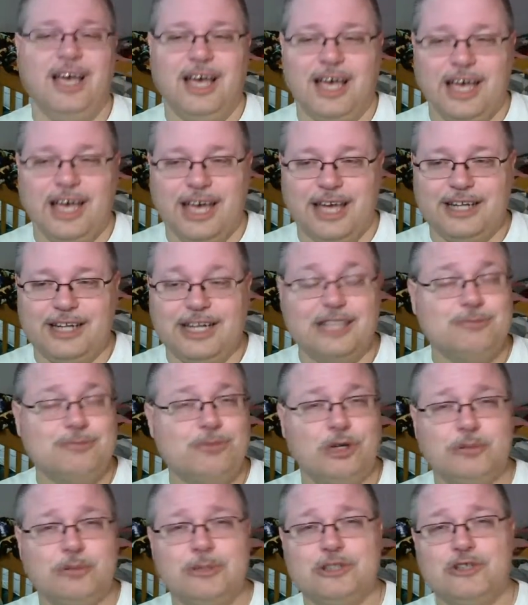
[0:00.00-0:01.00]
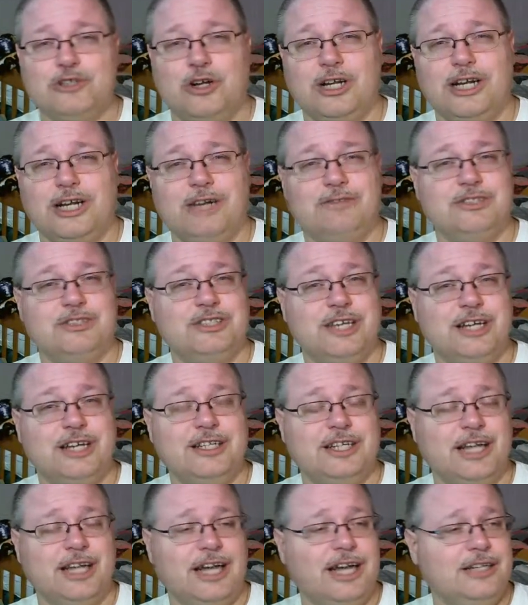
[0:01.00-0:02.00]
And that's pretty much all I have to say
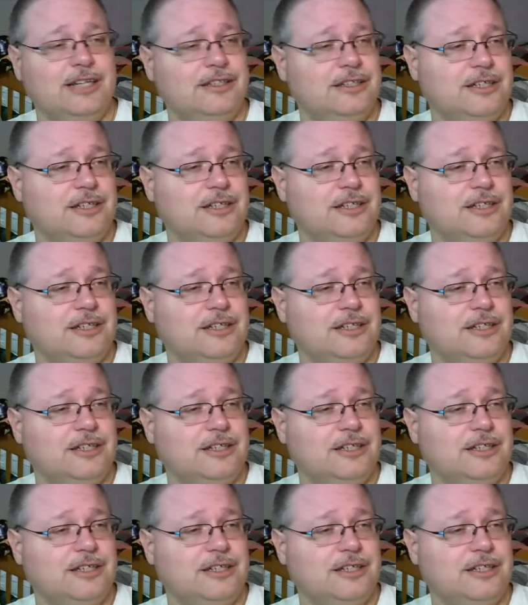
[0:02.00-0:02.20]
tonight.